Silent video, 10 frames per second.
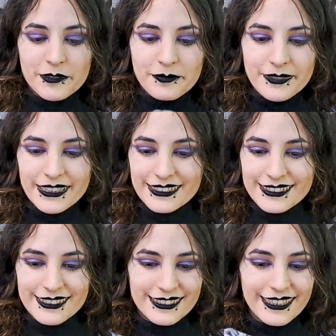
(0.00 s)
but
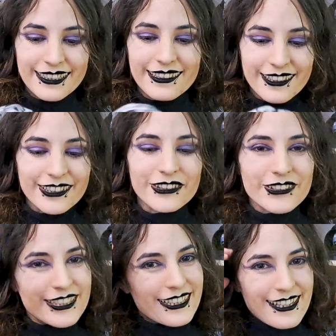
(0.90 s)
I'd rather use
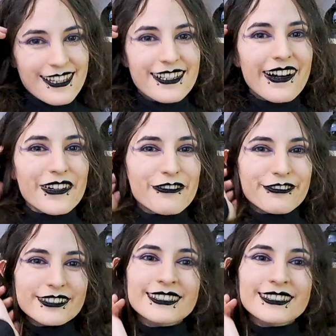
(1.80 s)
it as a scarf.